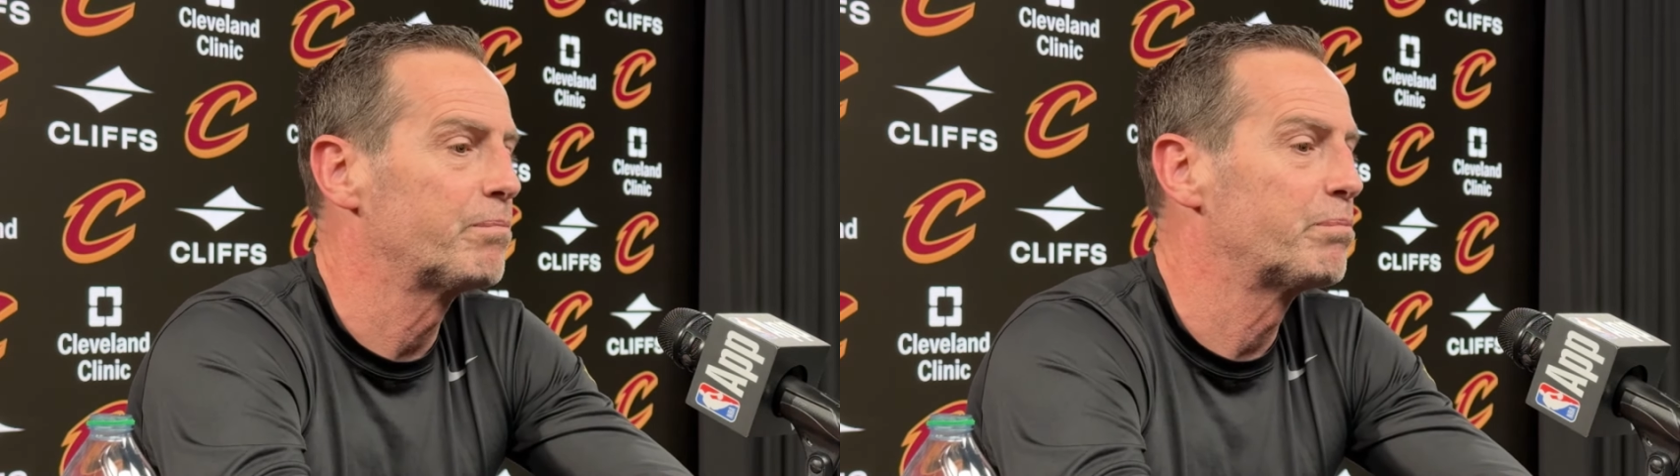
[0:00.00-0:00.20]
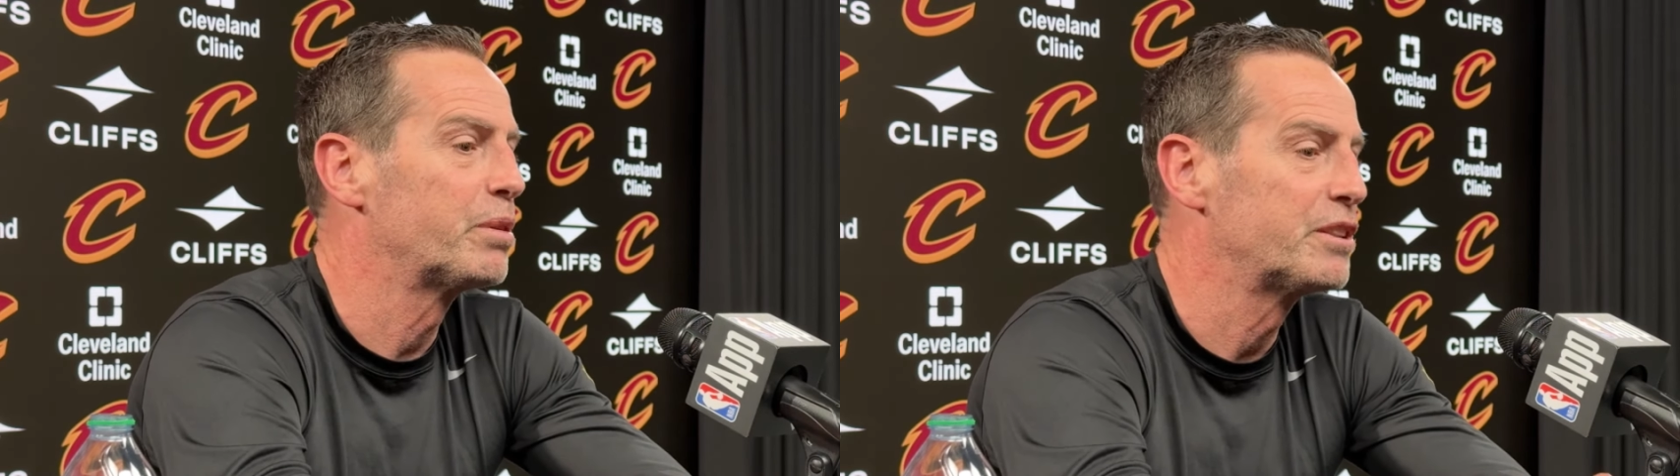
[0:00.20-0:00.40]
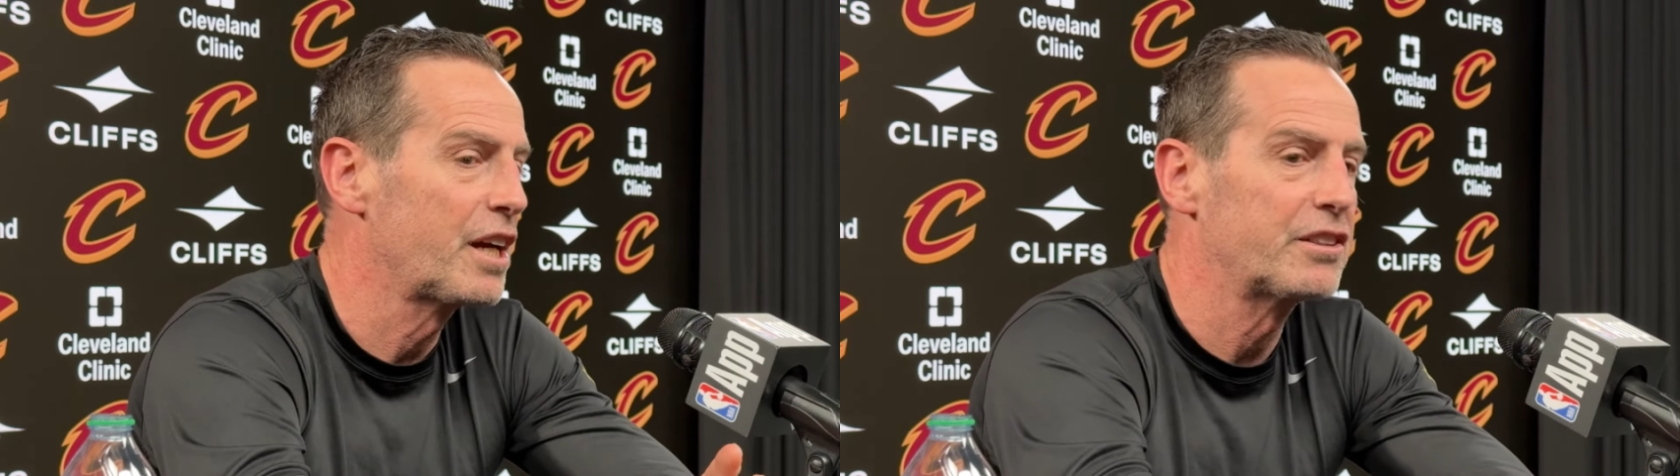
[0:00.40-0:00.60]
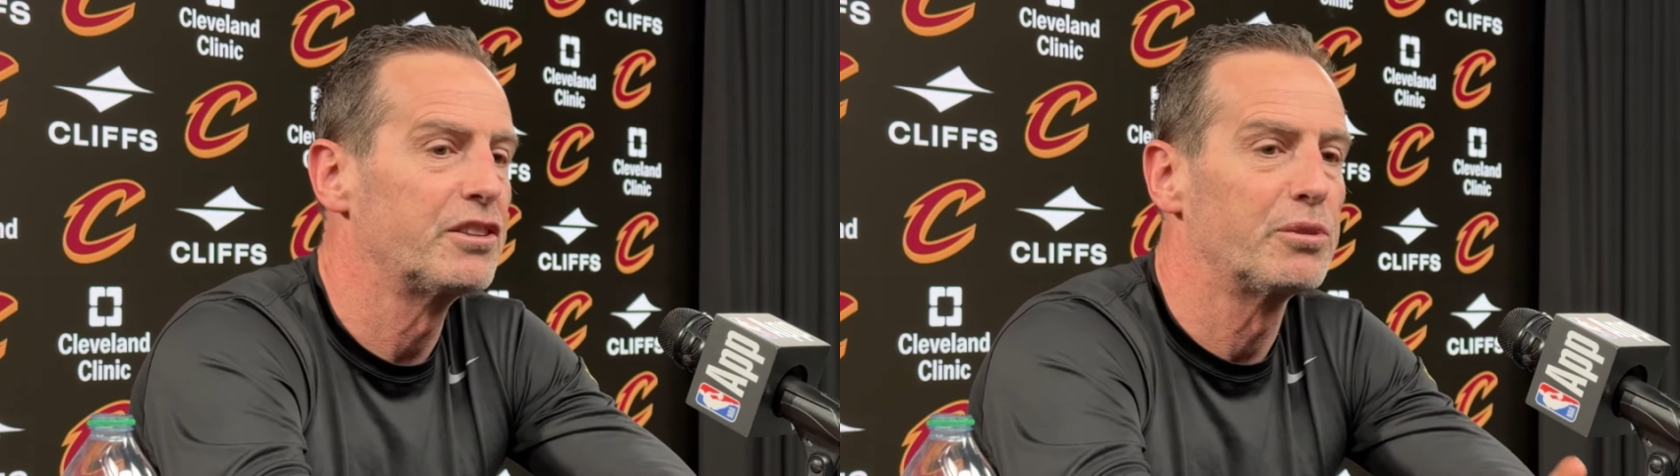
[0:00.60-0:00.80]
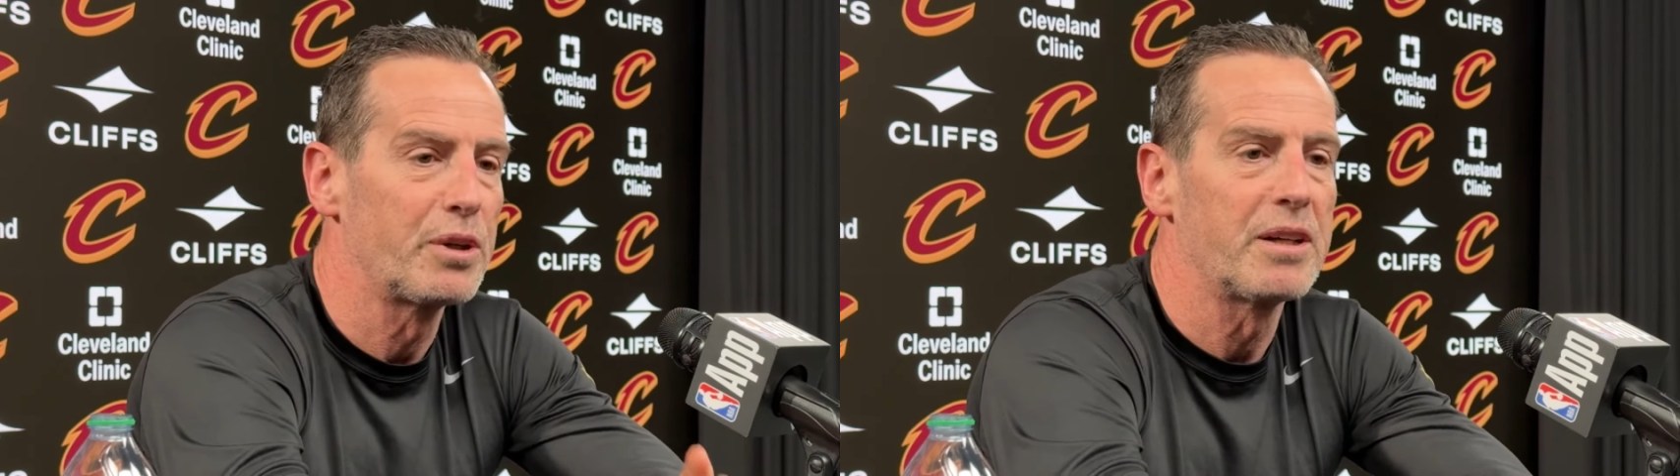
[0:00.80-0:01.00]
protect
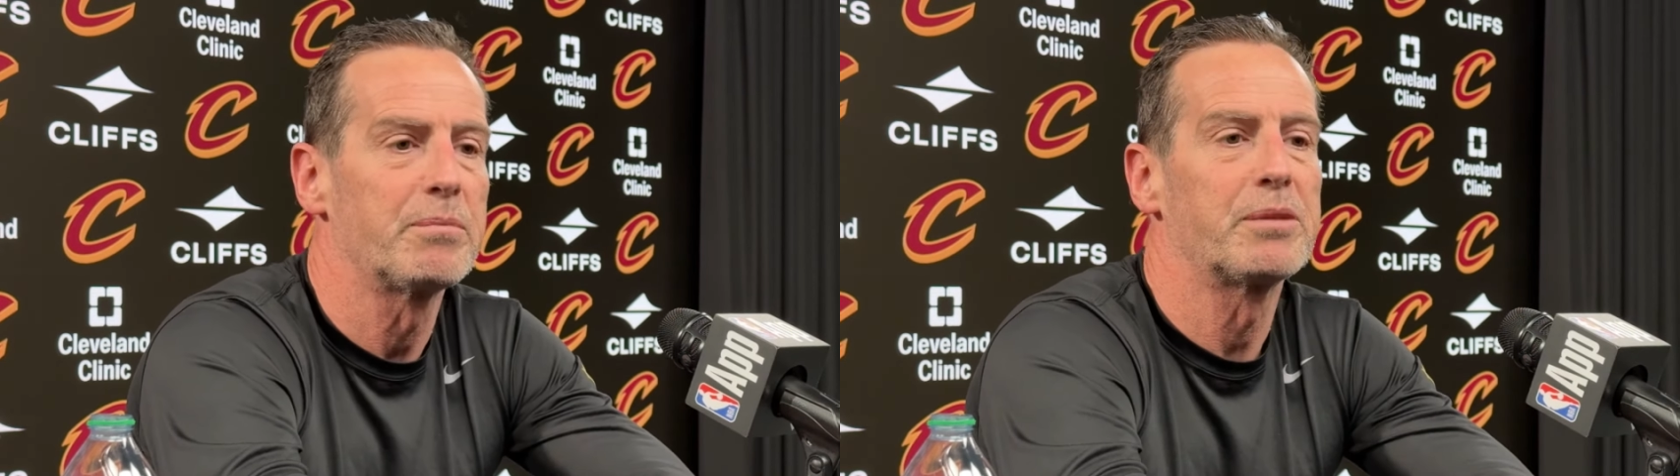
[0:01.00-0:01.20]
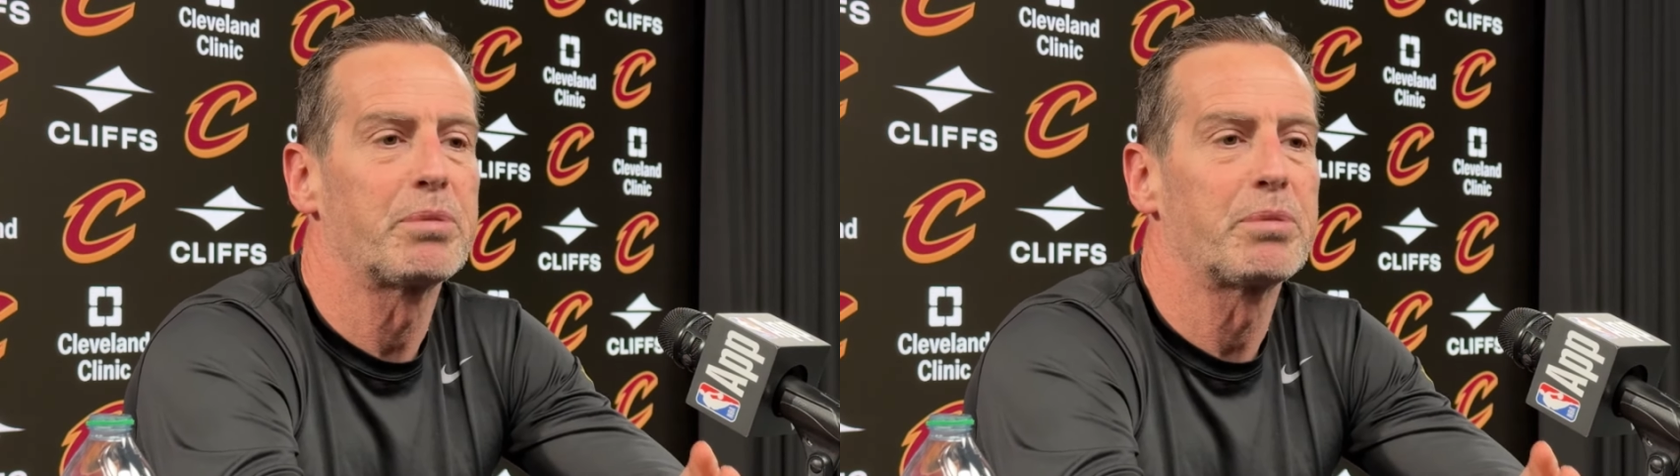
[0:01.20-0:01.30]
your rim and